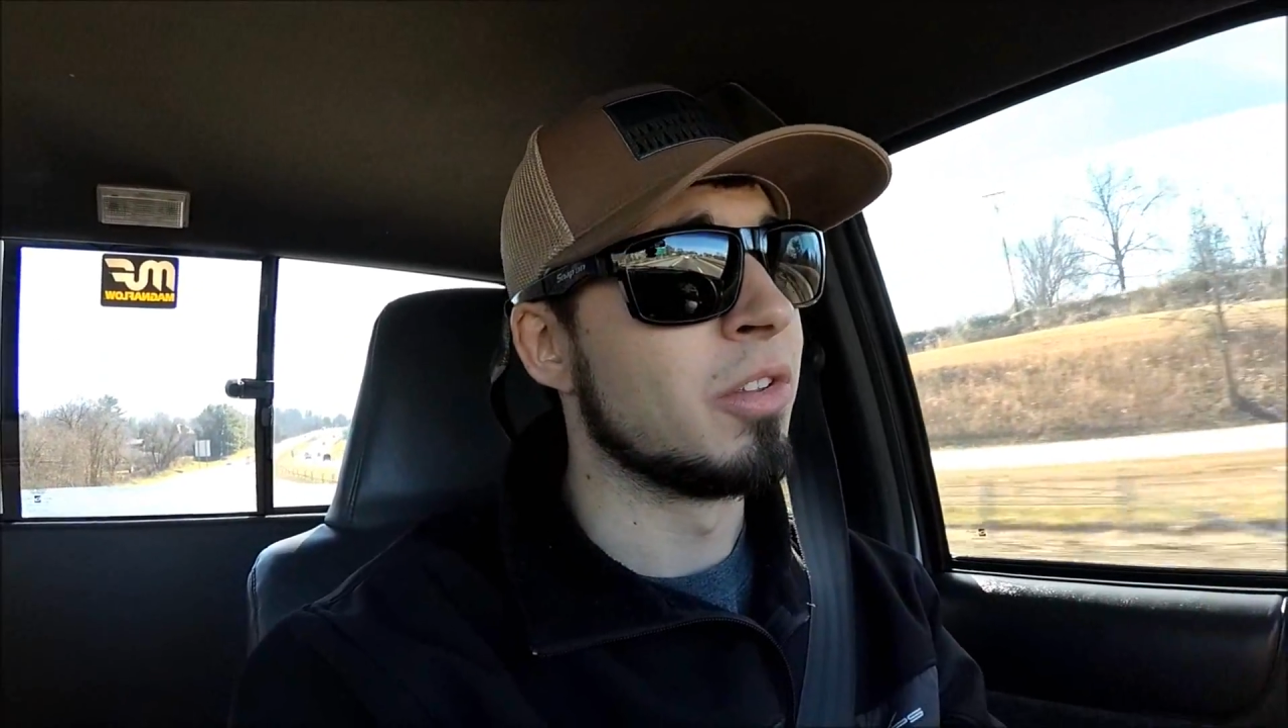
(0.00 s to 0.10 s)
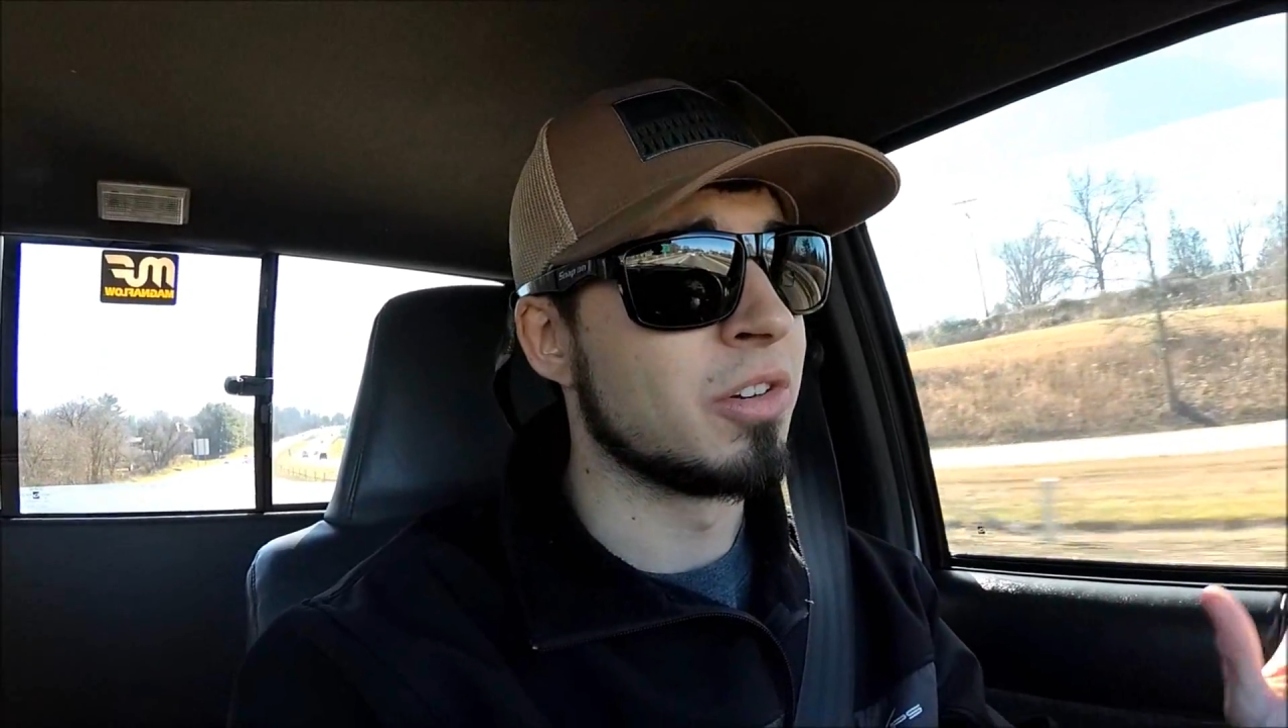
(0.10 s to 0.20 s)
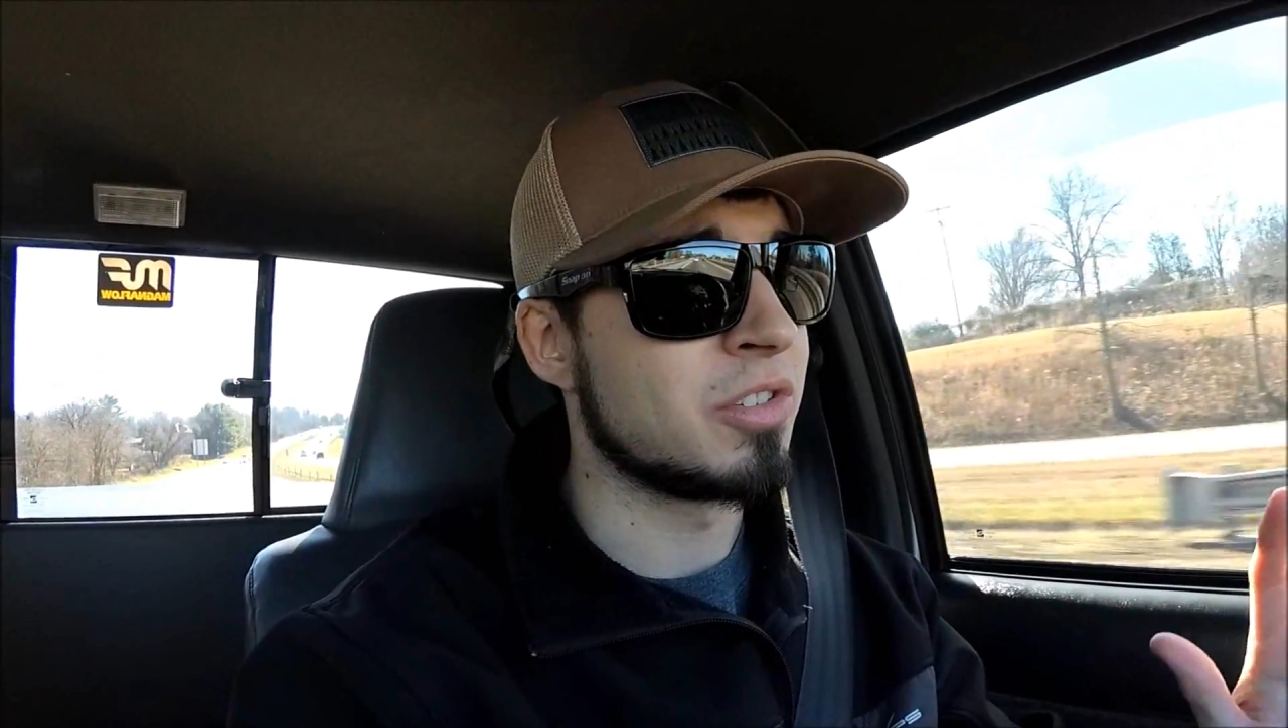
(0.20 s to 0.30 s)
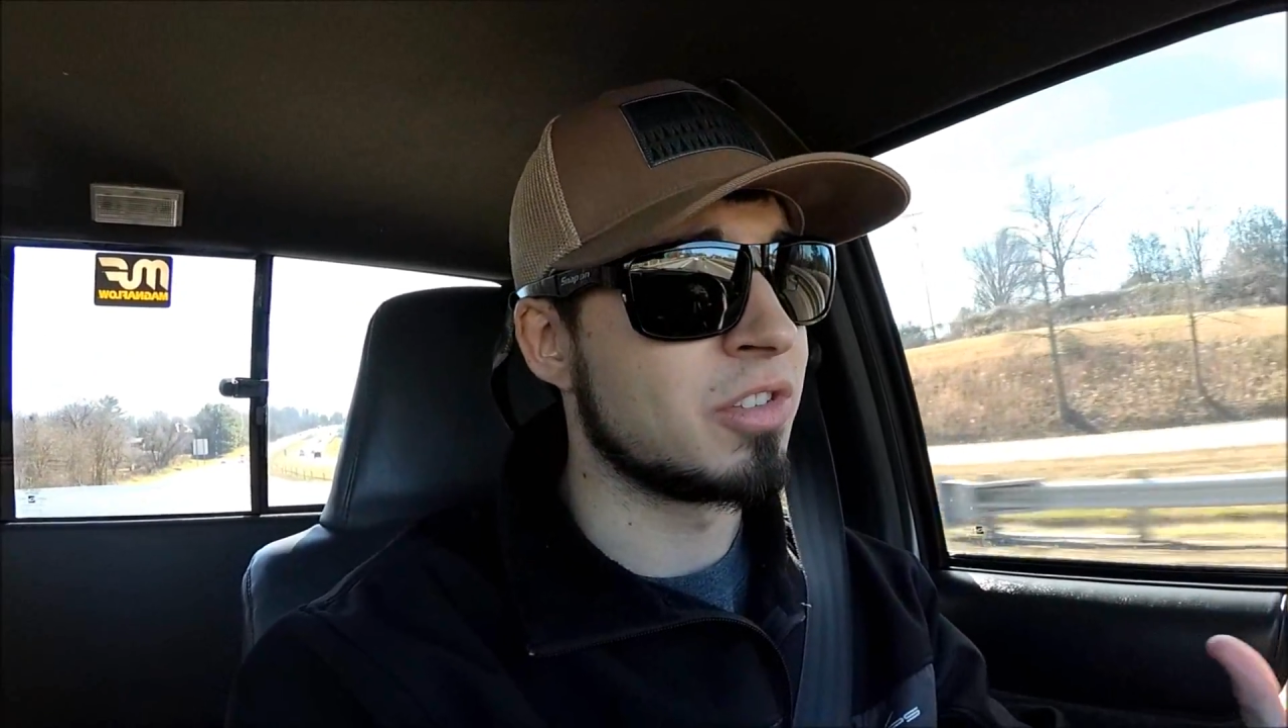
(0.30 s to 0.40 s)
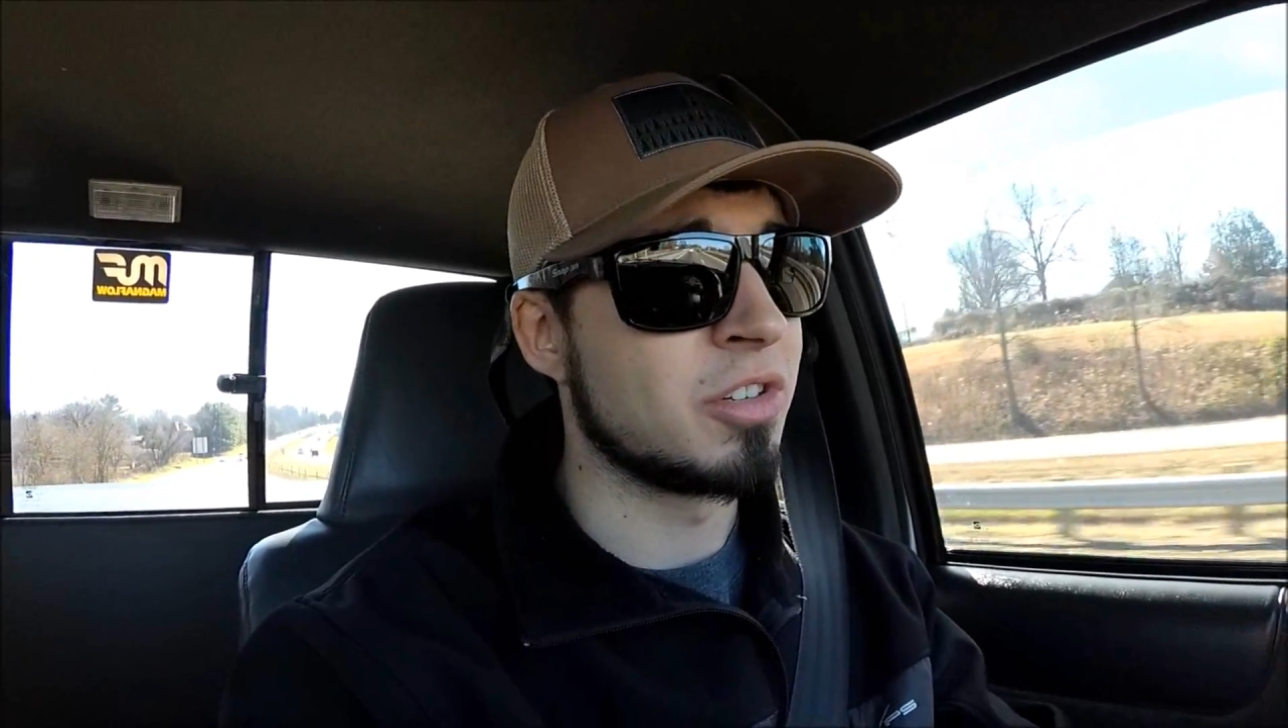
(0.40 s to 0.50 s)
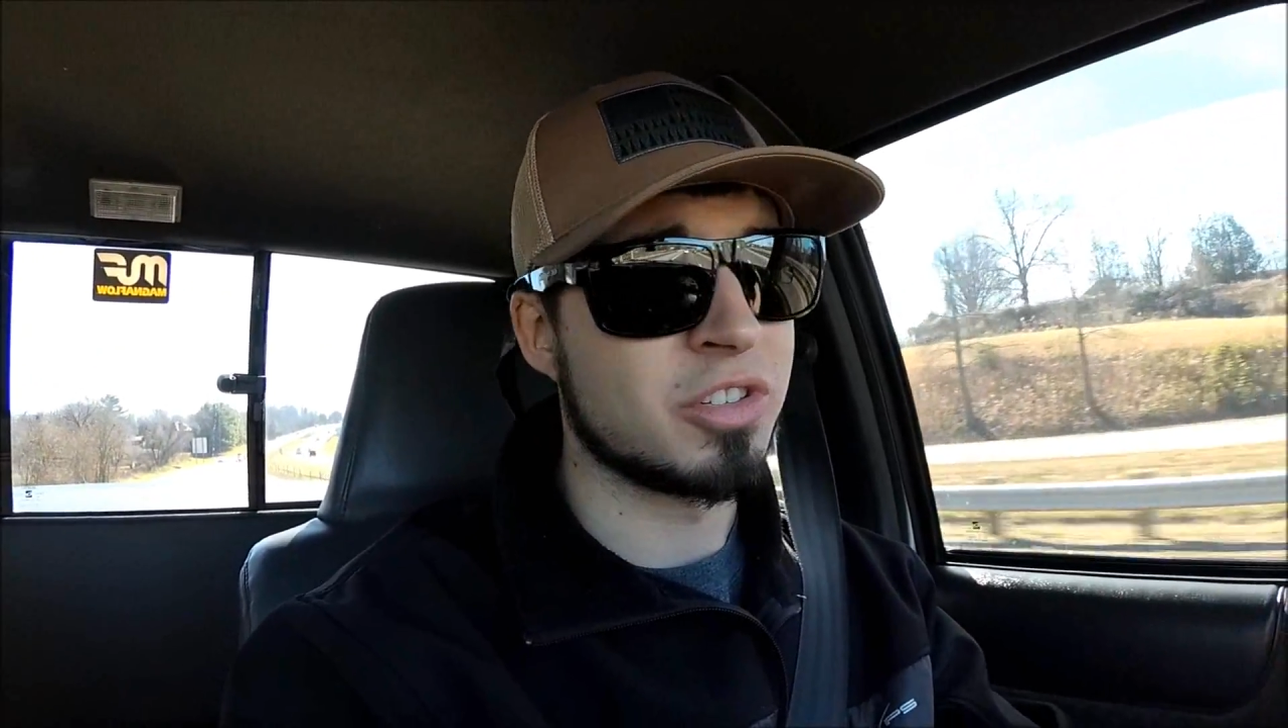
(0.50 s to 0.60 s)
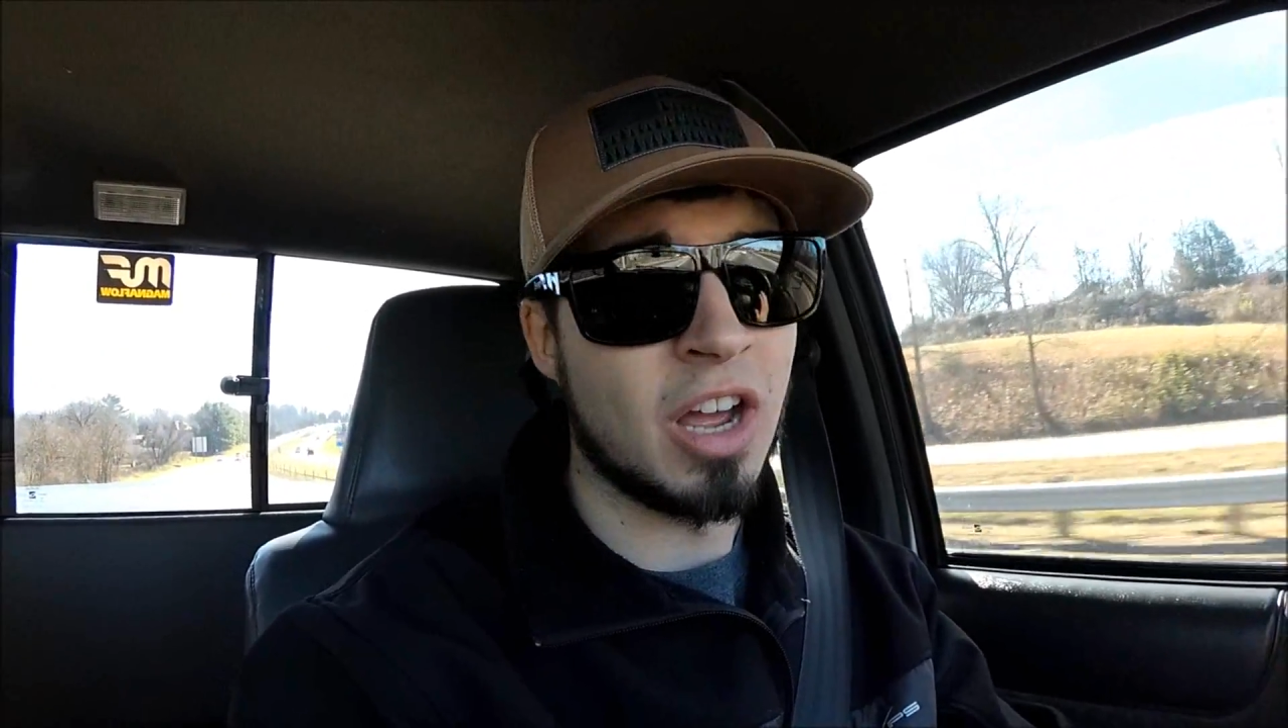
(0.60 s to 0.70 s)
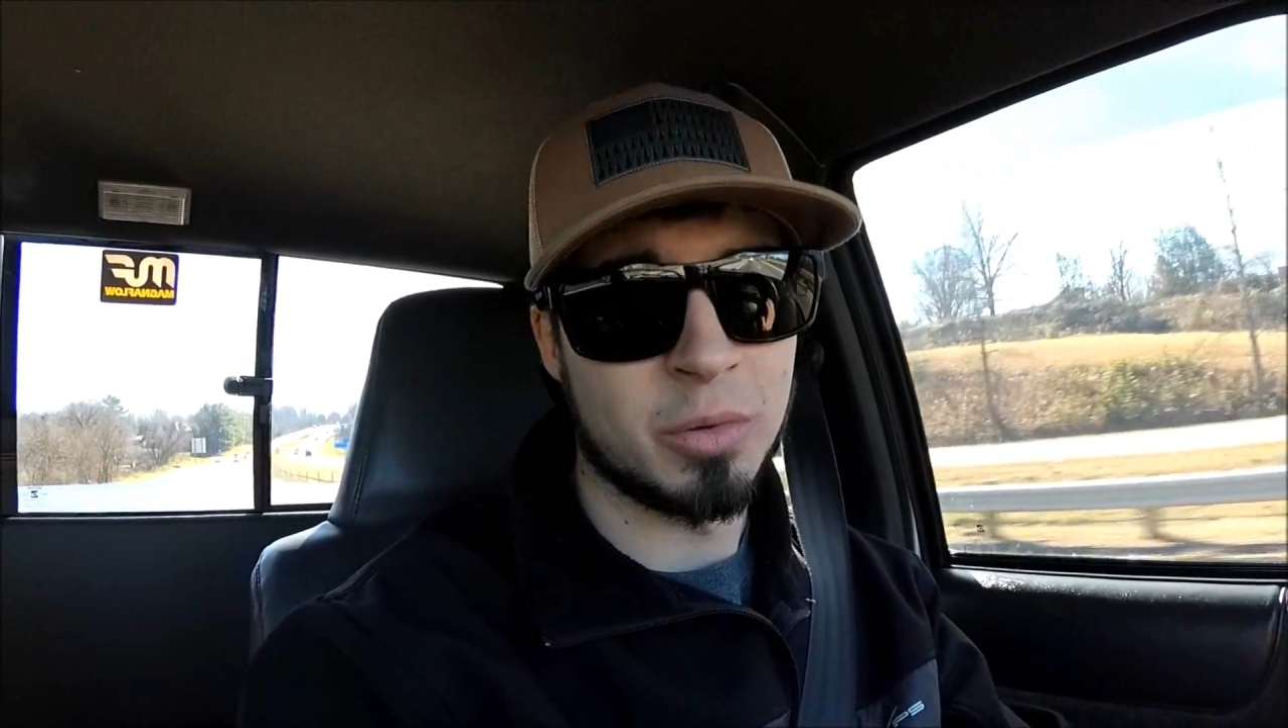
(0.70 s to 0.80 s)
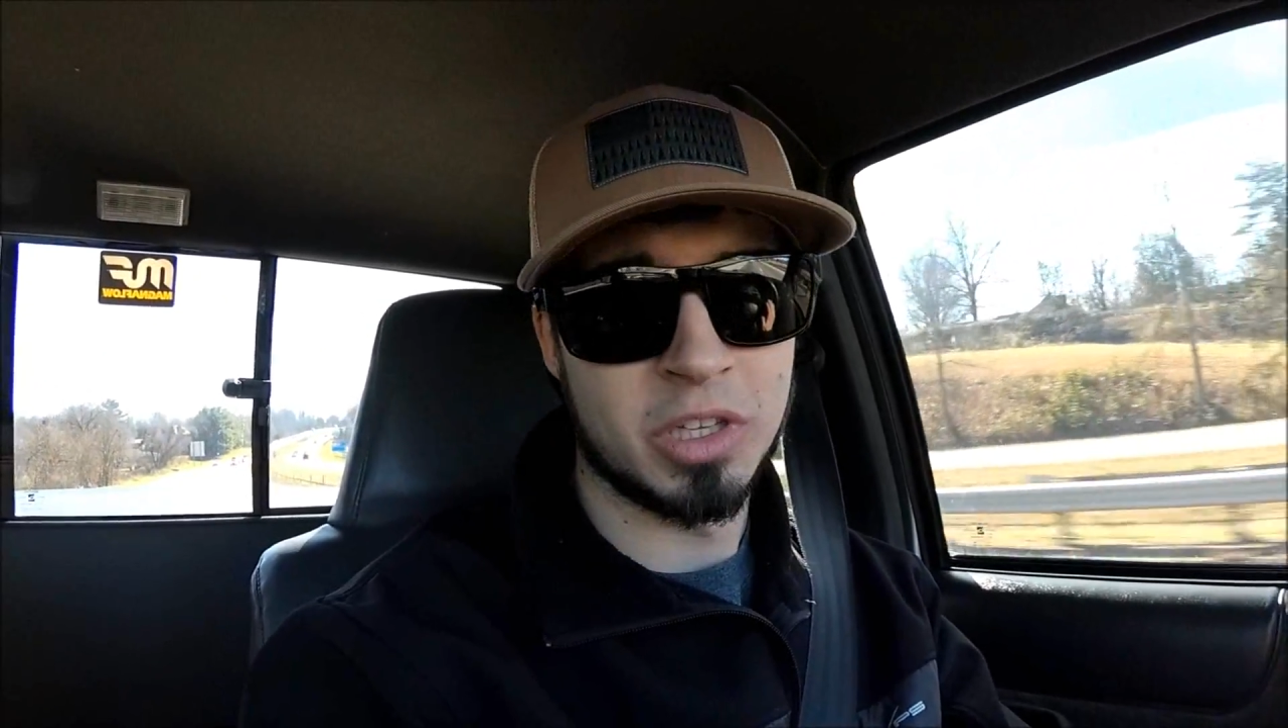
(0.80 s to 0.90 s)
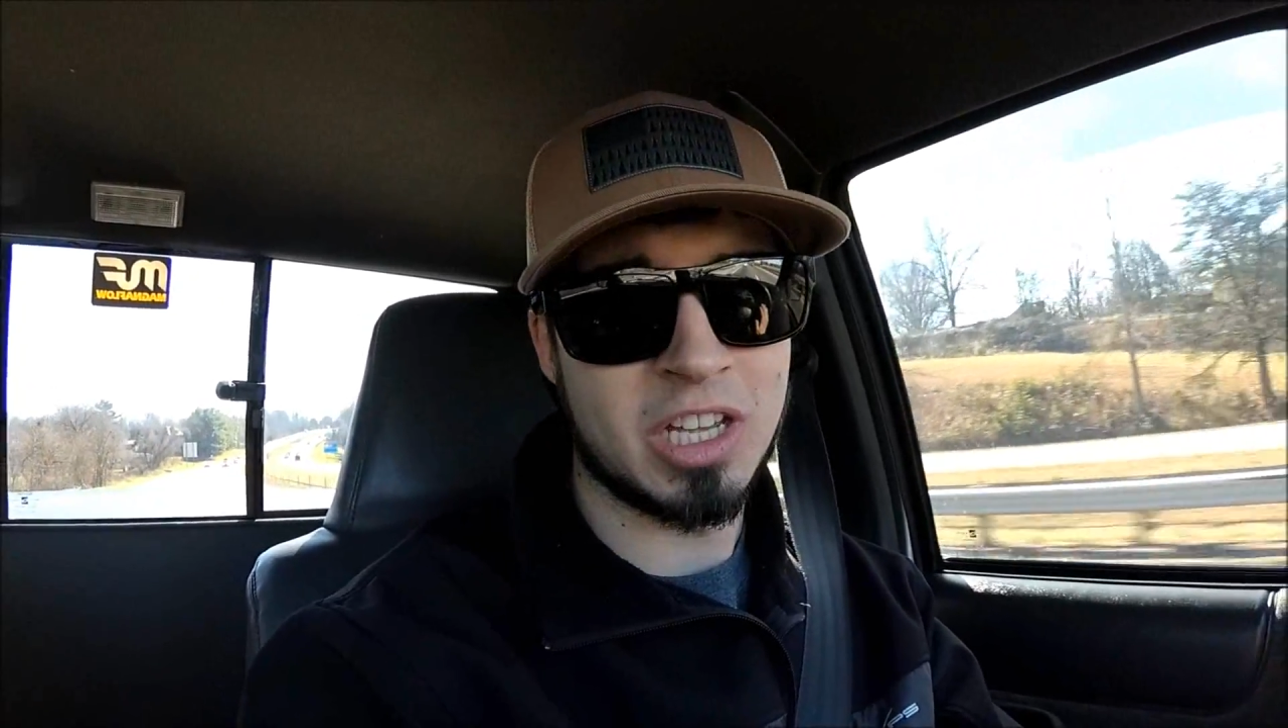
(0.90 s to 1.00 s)
there's
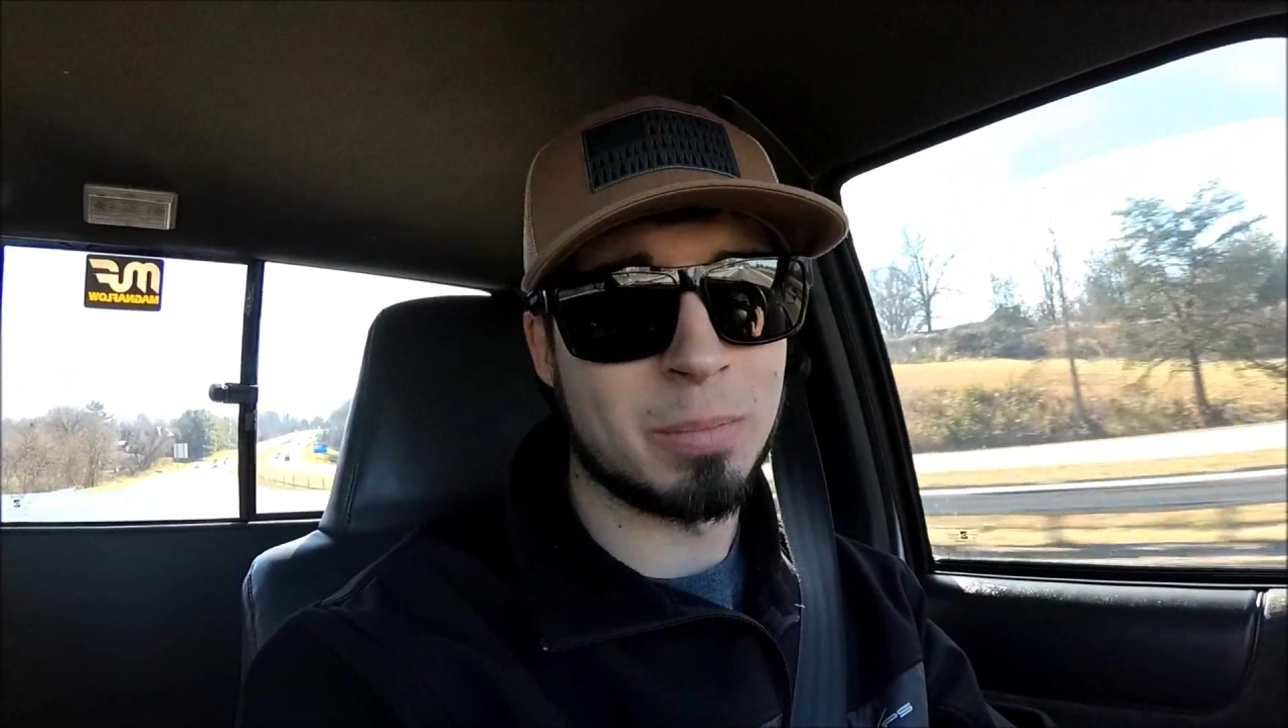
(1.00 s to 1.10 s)
not really